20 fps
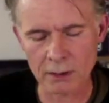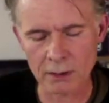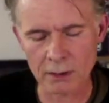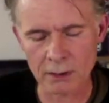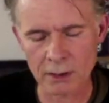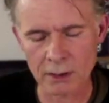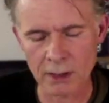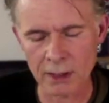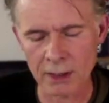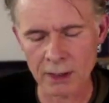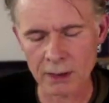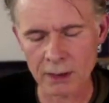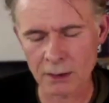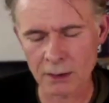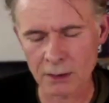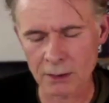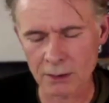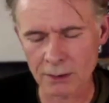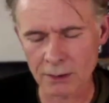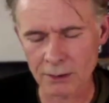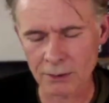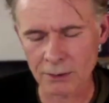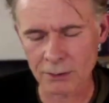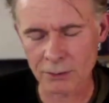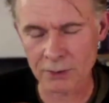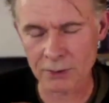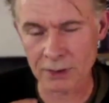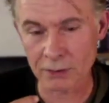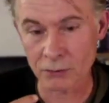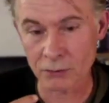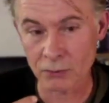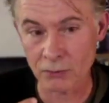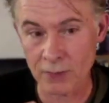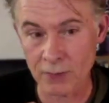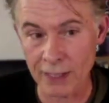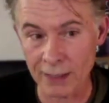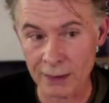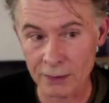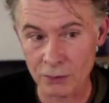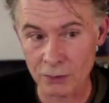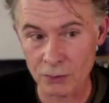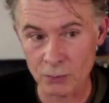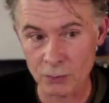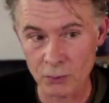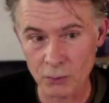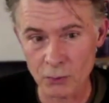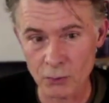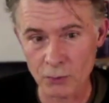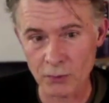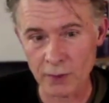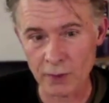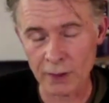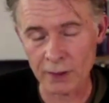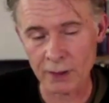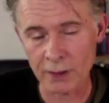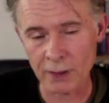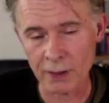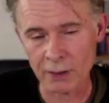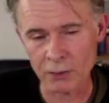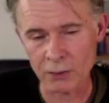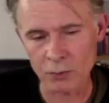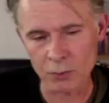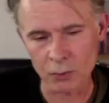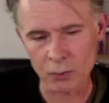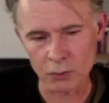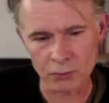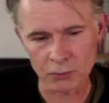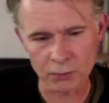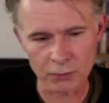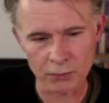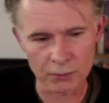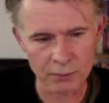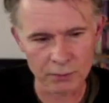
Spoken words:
then you get ready to move, and then you move.